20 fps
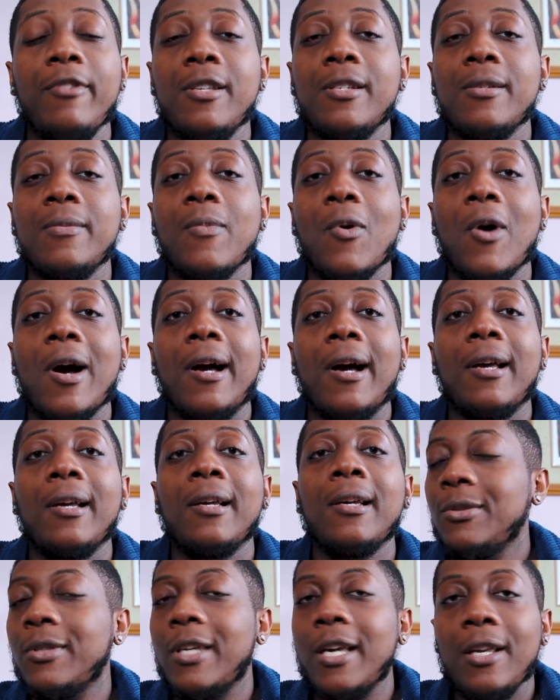Reason why
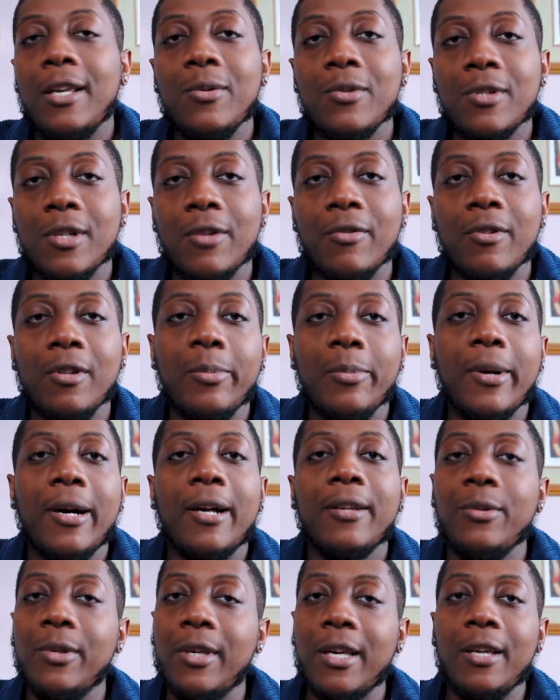you can't use a
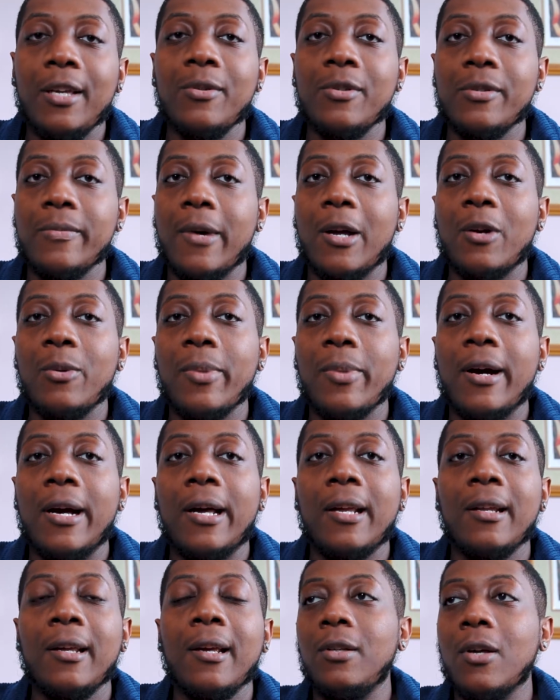GorillaPod, you can't use a
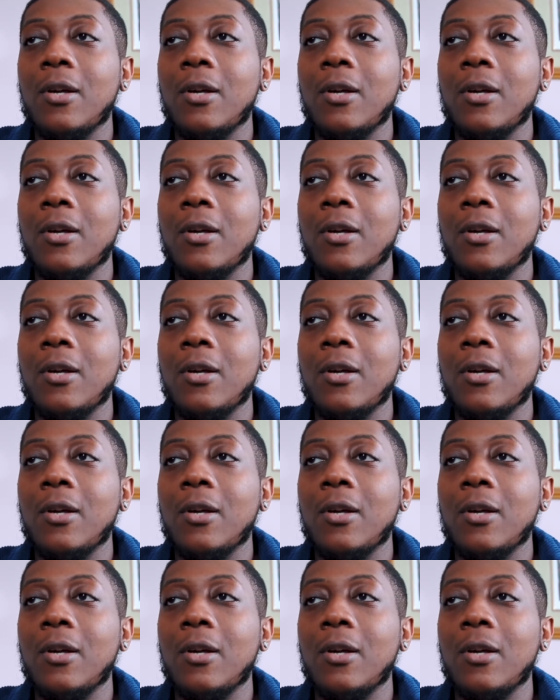monopod.